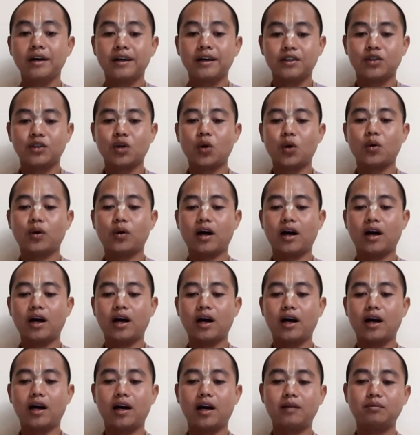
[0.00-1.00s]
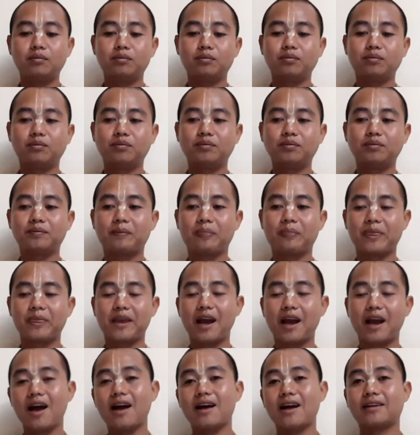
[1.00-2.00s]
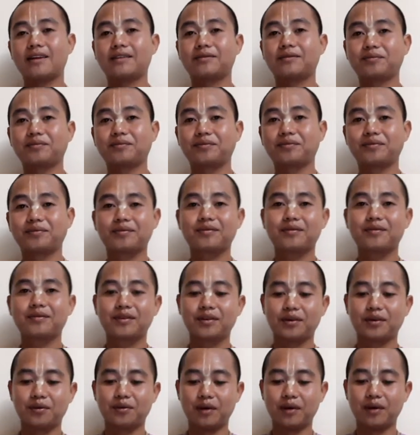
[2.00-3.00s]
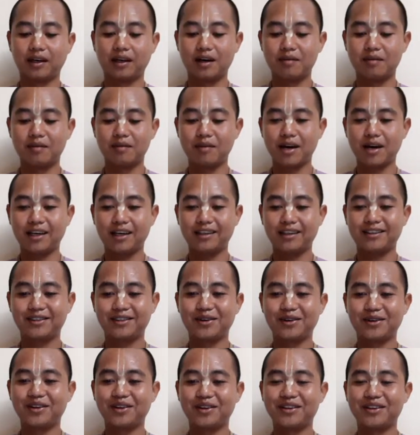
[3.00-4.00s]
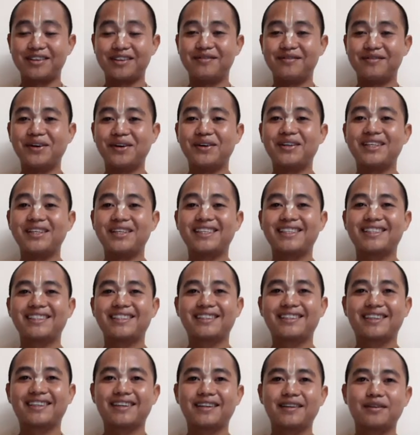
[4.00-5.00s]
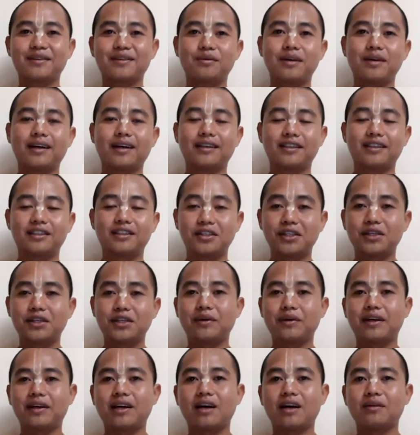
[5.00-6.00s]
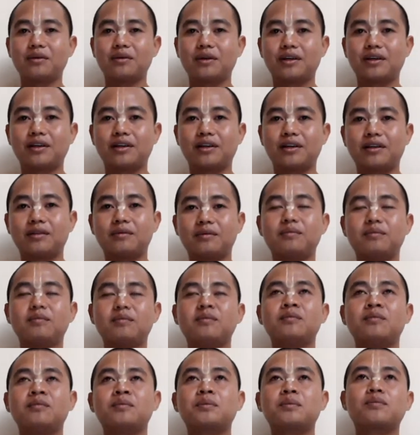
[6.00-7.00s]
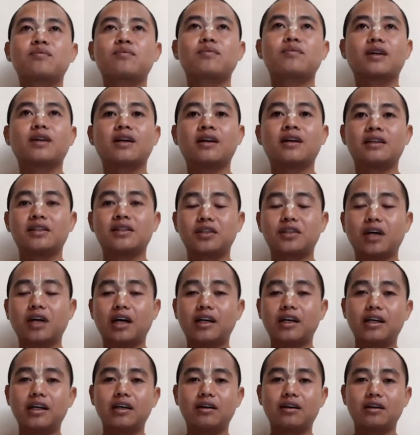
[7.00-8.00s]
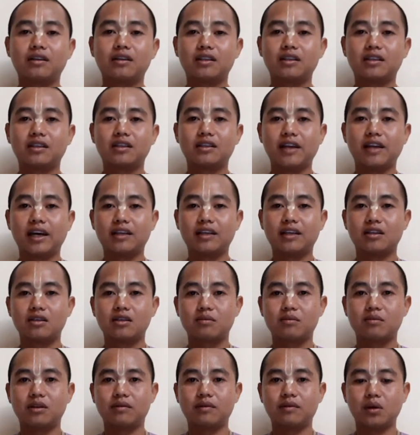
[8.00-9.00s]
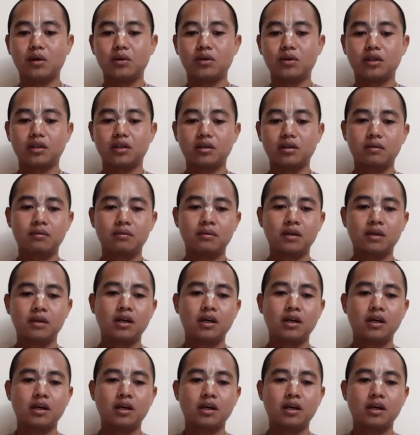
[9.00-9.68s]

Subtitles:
So yeah, welcome back to all the devotees. We are continuing our studying on the Nectar of Devotion.